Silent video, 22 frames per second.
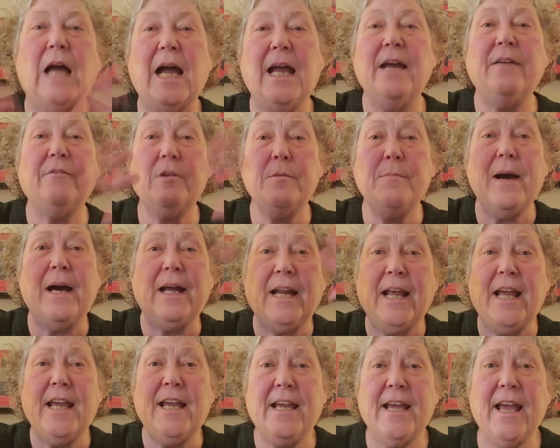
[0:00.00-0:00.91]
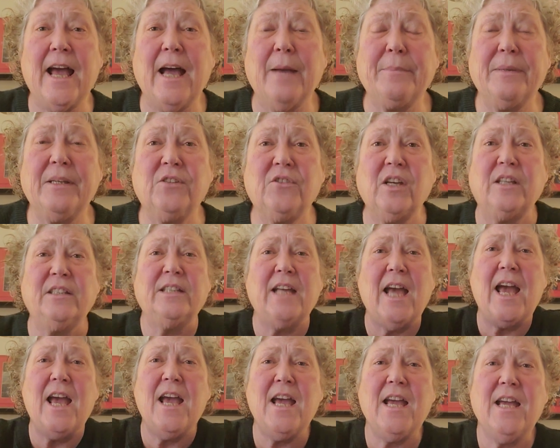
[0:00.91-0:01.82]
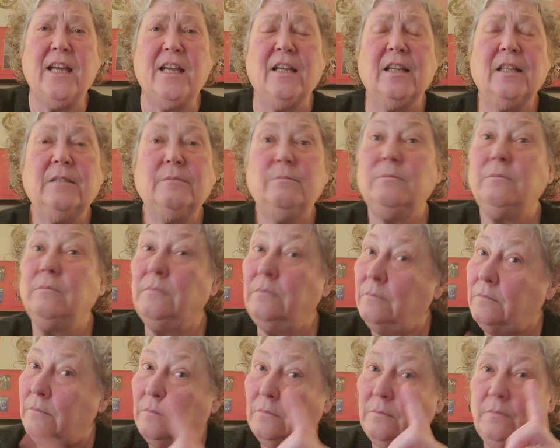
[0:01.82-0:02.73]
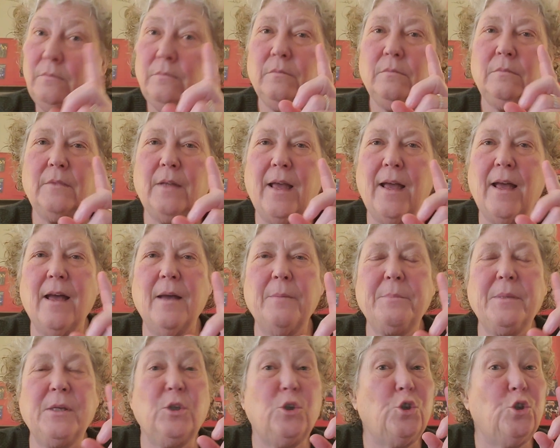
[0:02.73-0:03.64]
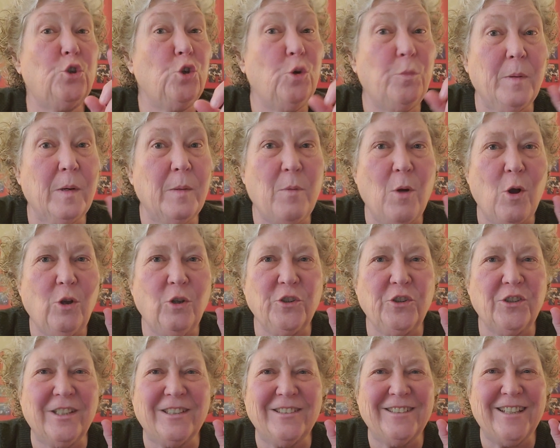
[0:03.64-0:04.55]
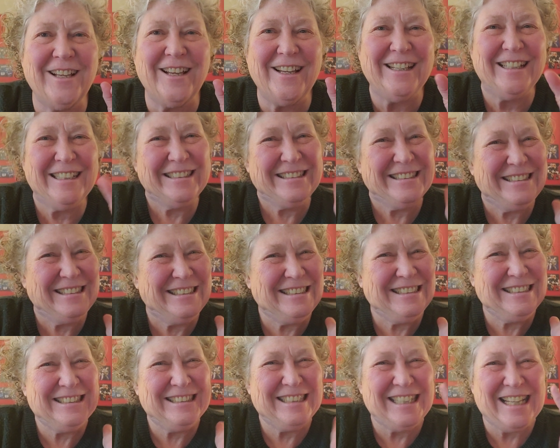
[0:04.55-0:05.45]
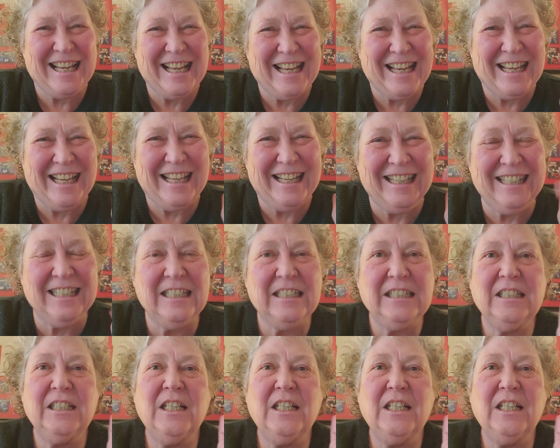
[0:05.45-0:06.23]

Hi, everybody. Happy Sunday. Happy Super Bowl Sunday. Yay.